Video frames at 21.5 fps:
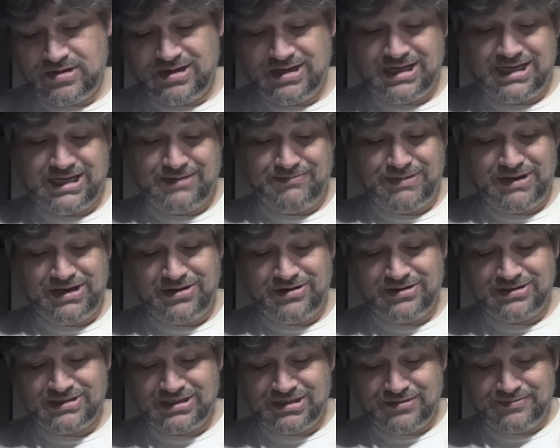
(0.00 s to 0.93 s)
It
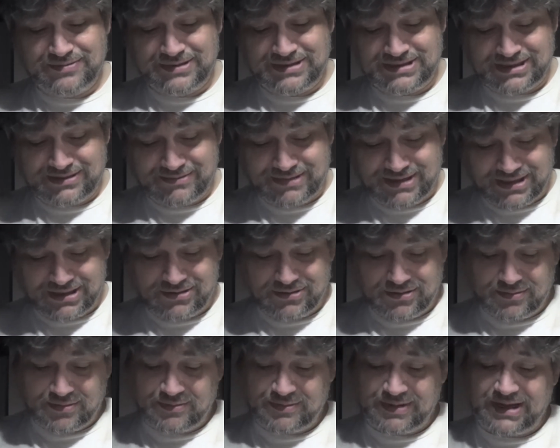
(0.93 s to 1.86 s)
appears it opens up like a
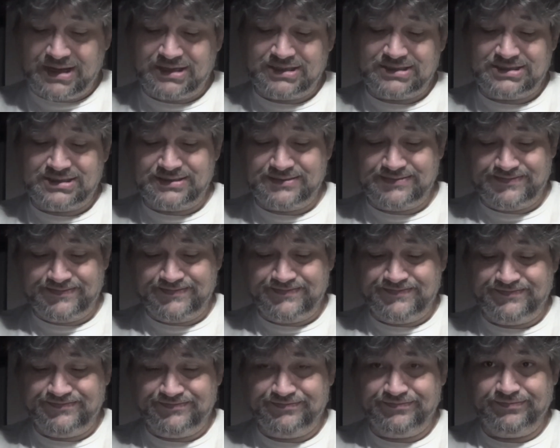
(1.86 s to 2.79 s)
normal box.
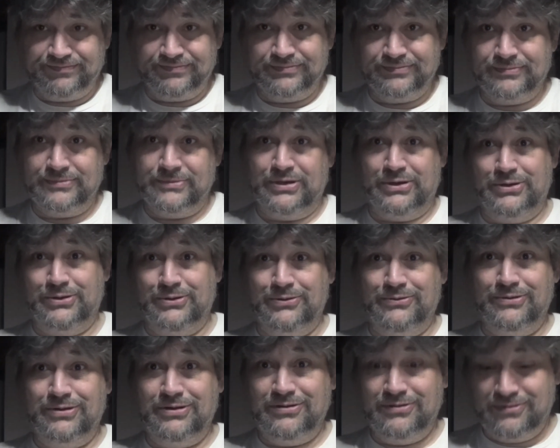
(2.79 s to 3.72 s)
Who
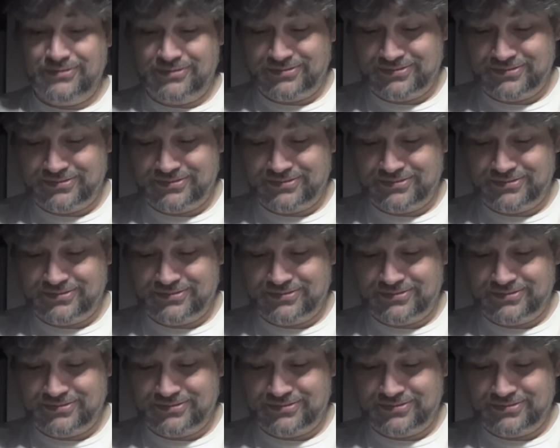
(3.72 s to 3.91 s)
knew?